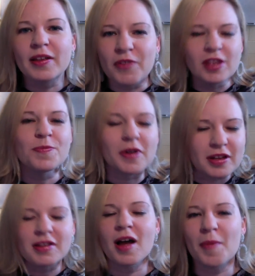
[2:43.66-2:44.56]
Facebook
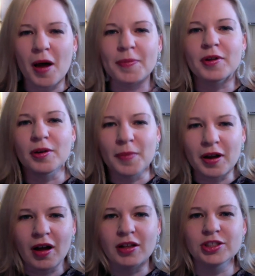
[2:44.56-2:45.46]
is not popular among
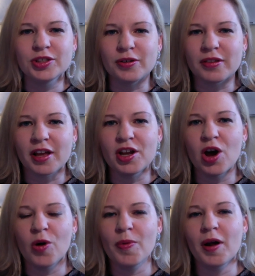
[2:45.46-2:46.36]
college students, I
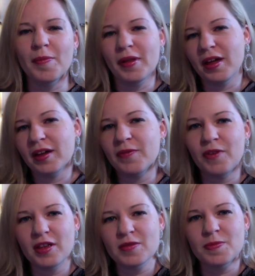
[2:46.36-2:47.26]
know, but I'm like,
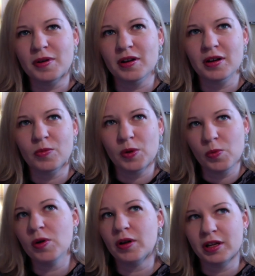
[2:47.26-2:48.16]
Facebook, we
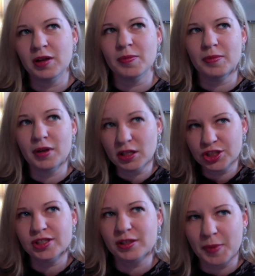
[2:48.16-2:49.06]
will end up, not
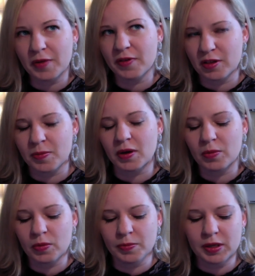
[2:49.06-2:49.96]
just about Facebook,
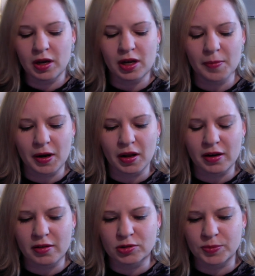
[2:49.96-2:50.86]
we'll be talking about a lot of
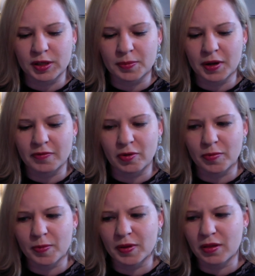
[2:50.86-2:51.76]
social media
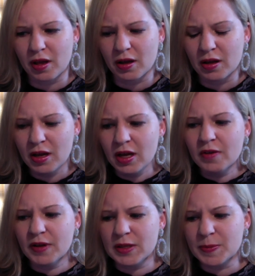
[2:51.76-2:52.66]
platforms, but
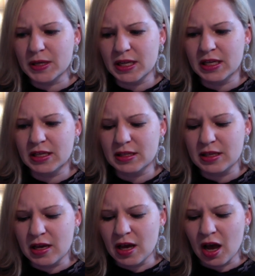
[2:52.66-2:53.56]
Facebook is
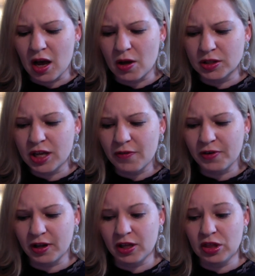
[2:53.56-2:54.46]

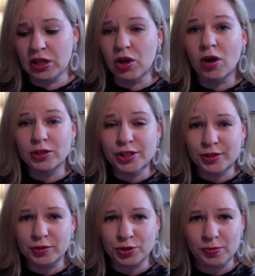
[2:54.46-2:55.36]
definitely the largest
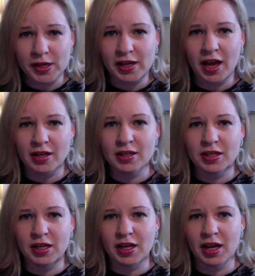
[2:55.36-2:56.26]
social media
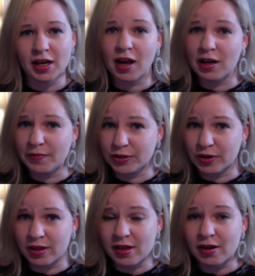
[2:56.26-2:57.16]
entity and kind of a
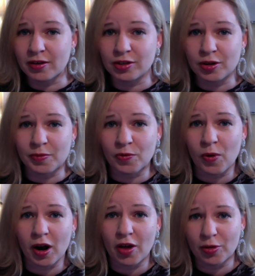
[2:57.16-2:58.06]
trendsetter in terms of
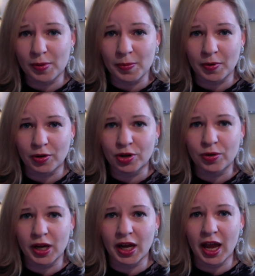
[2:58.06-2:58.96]
what other people are
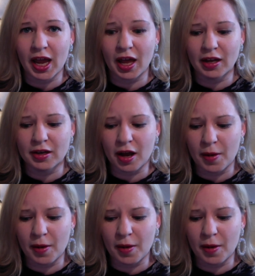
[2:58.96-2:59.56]
doing. And